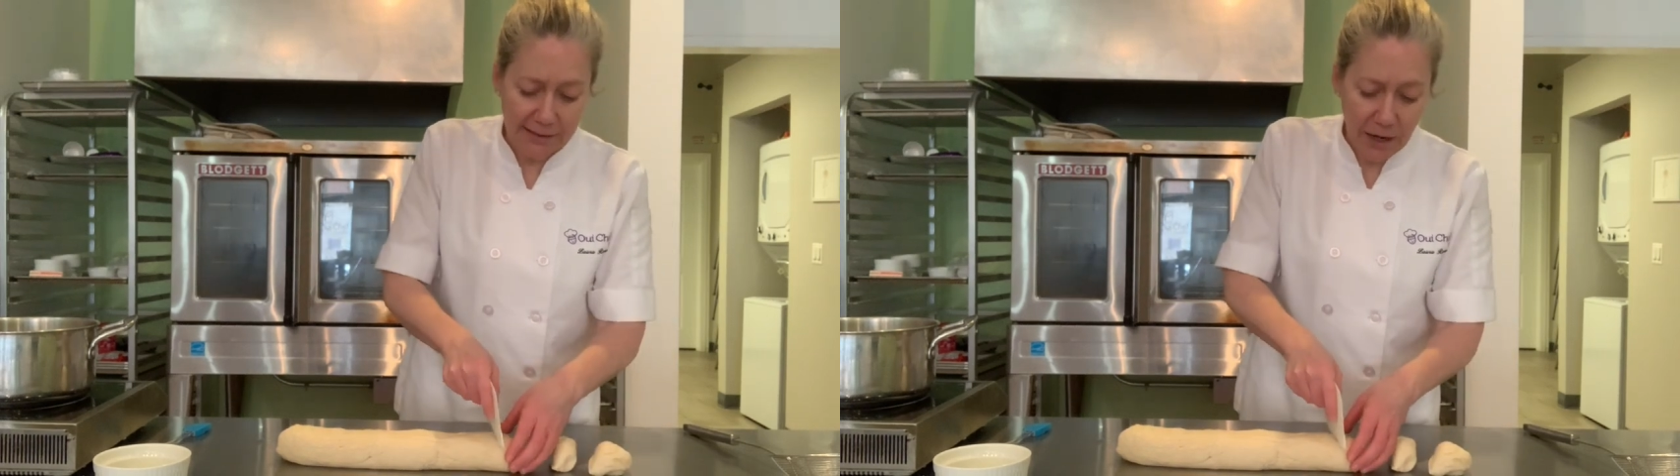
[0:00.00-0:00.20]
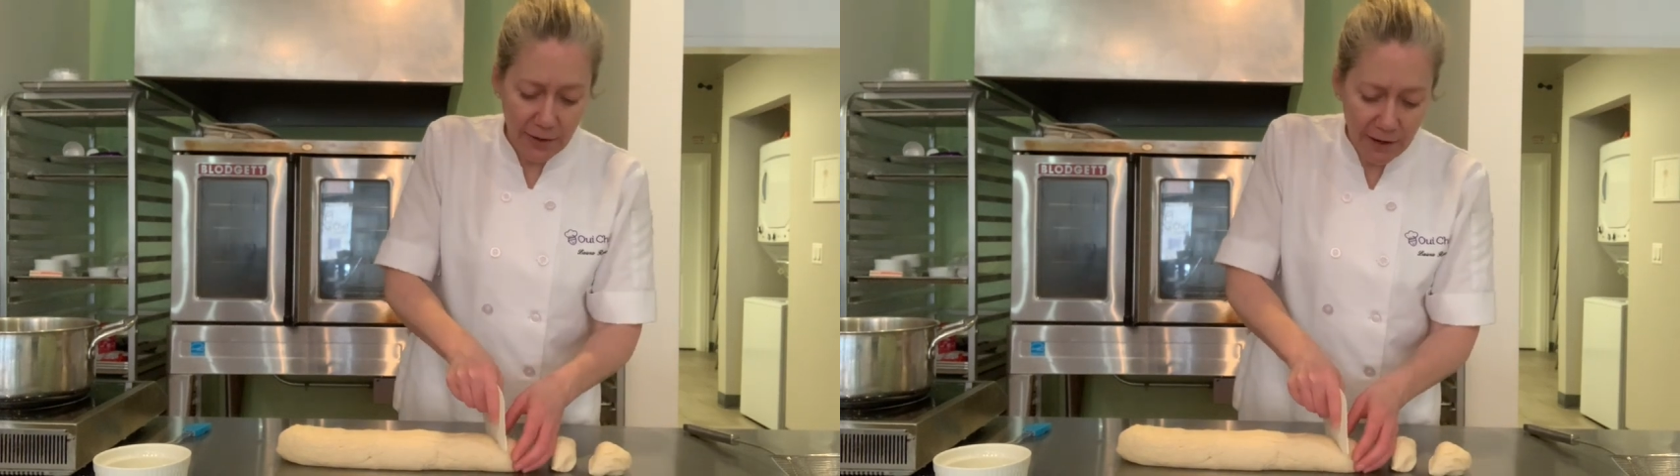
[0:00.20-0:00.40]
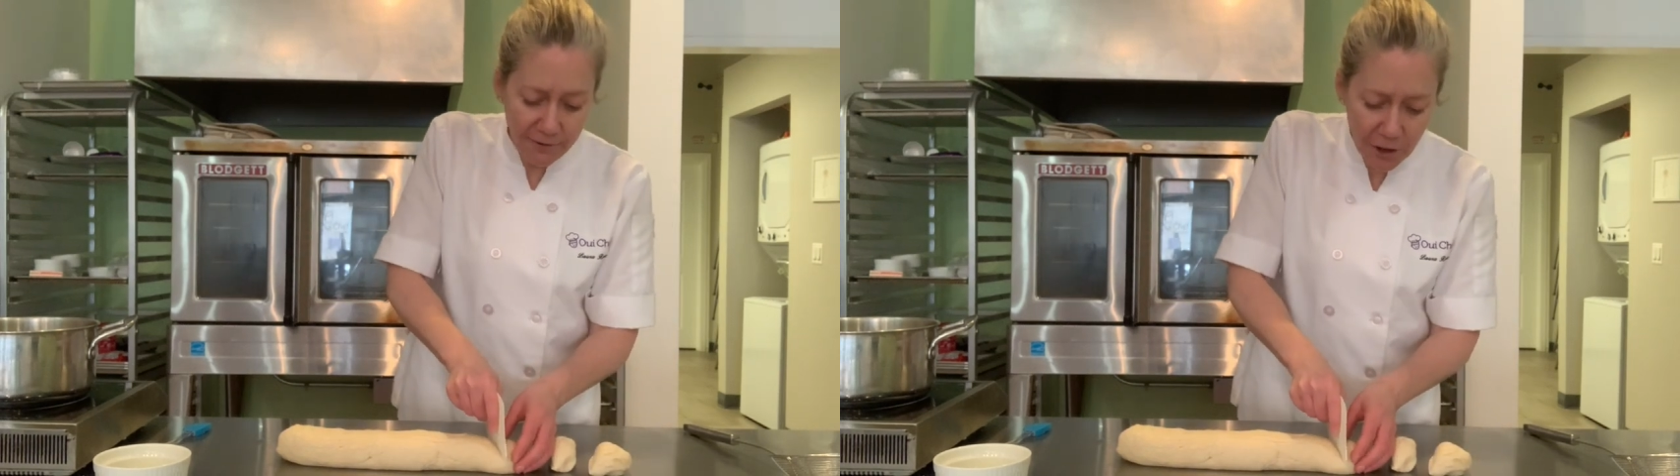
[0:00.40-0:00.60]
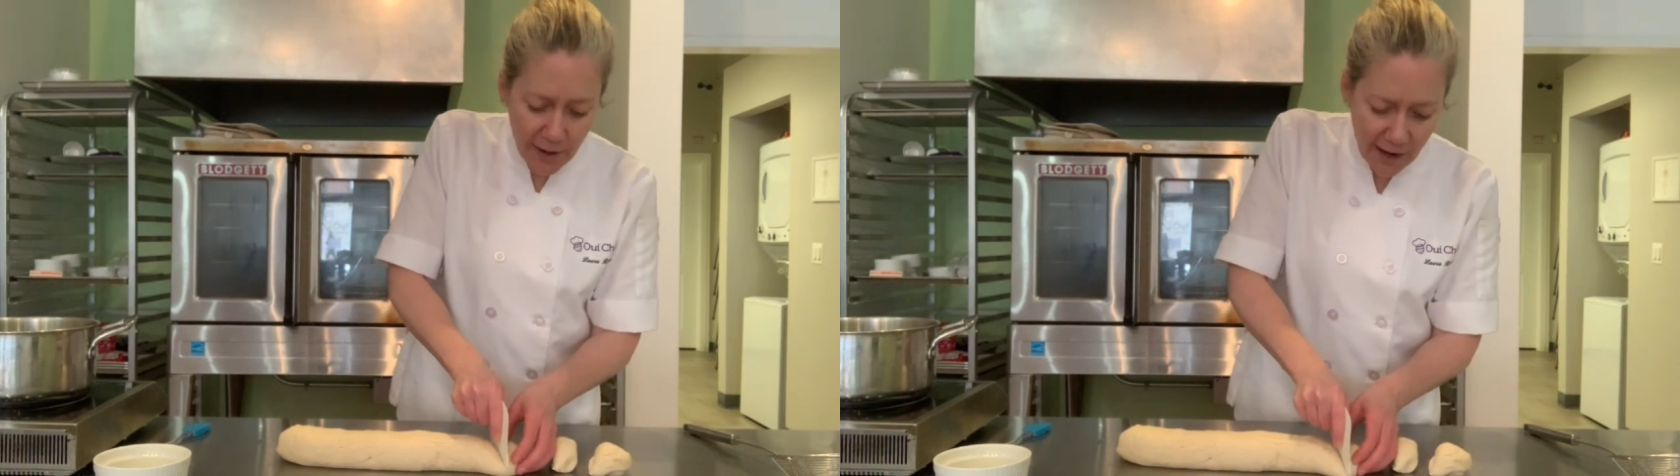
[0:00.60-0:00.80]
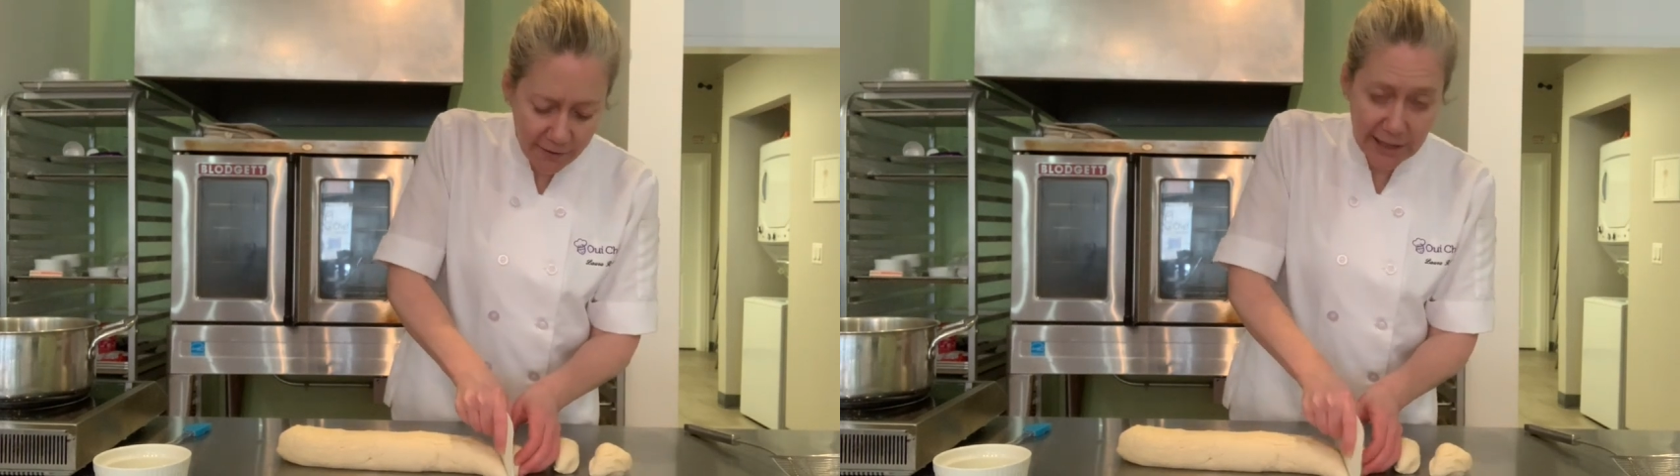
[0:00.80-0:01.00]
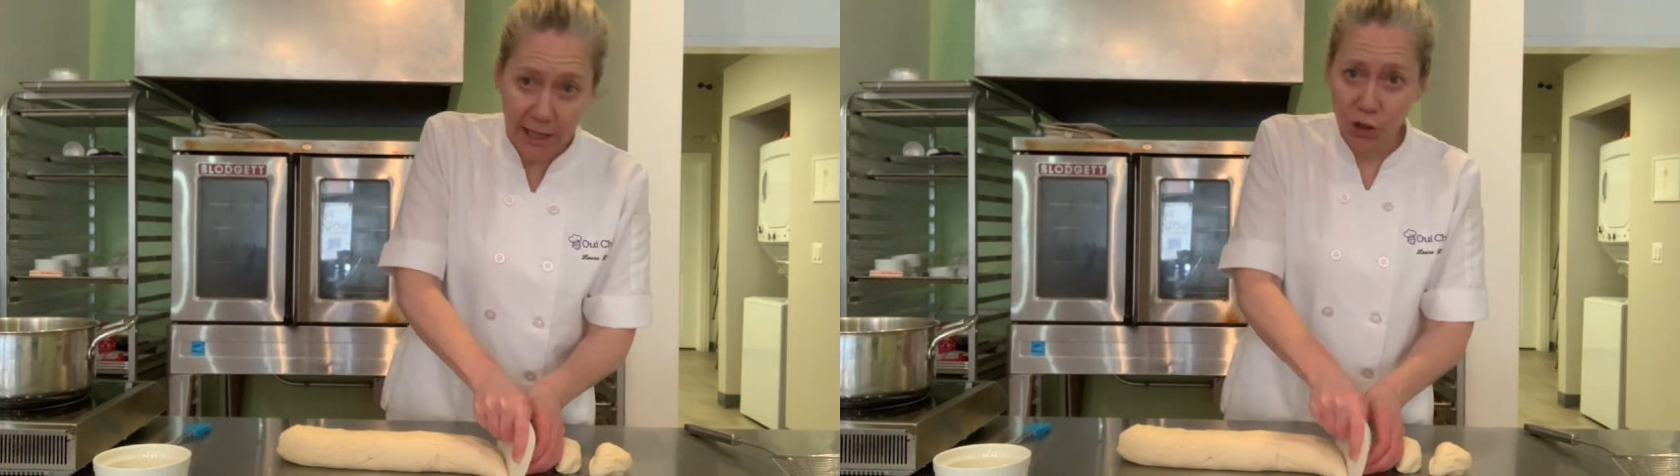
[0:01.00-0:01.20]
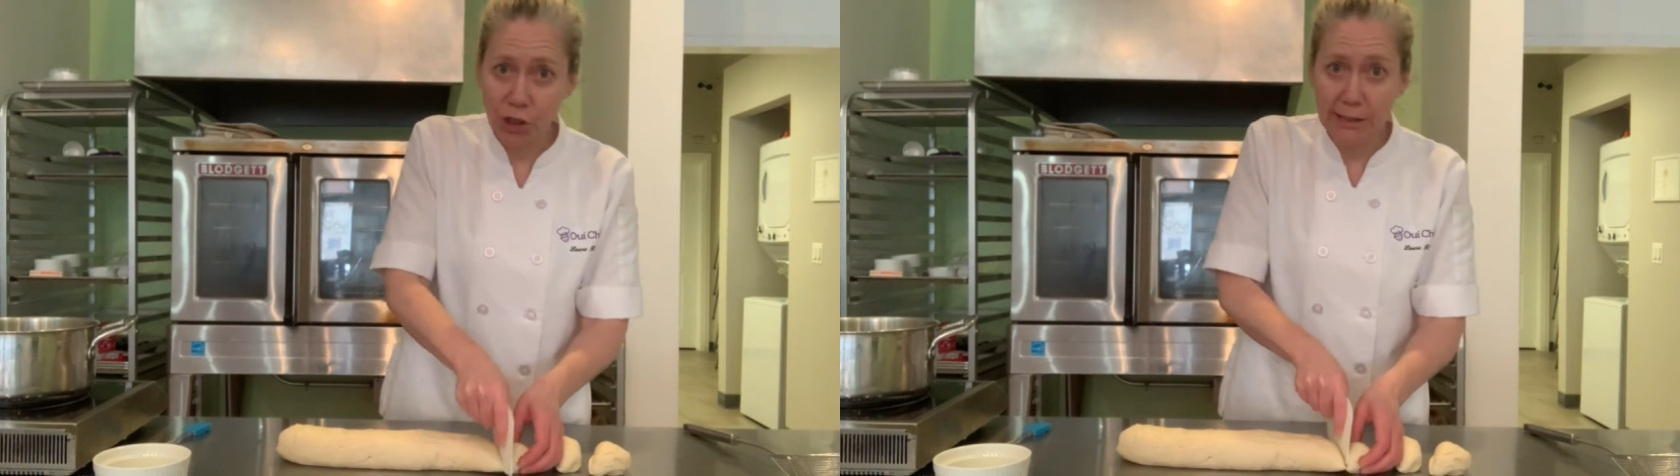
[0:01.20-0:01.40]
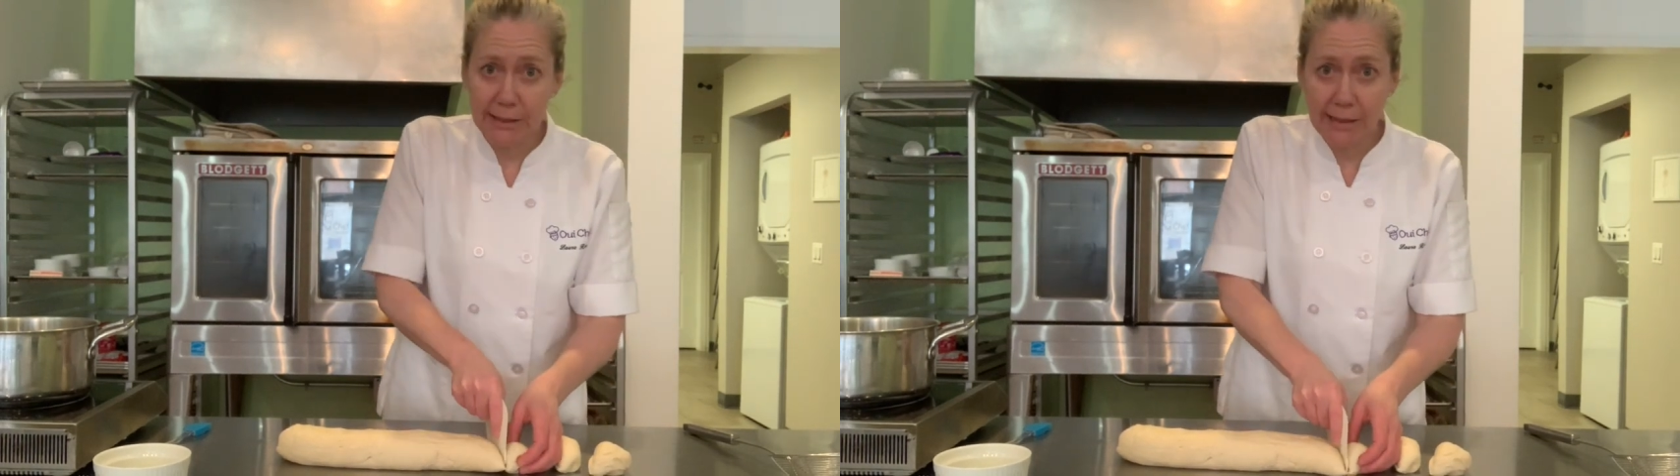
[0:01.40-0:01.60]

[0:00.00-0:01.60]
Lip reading: Now, if you have a kitchen